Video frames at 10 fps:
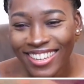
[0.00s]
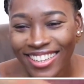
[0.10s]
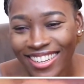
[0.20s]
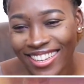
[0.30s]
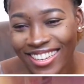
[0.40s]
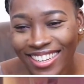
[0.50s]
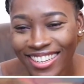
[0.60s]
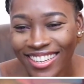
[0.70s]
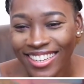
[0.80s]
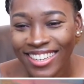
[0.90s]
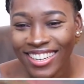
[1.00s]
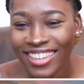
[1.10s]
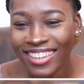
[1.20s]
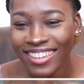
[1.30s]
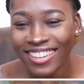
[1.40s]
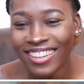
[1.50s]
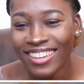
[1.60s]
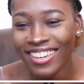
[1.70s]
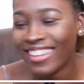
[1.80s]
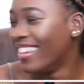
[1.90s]

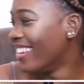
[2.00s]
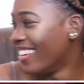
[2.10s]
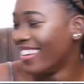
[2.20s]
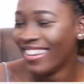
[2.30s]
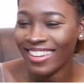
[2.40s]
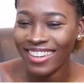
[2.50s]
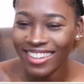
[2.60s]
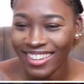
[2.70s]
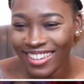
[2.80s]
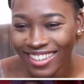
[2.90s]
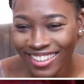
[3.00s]
No words are spoken by the person on screen.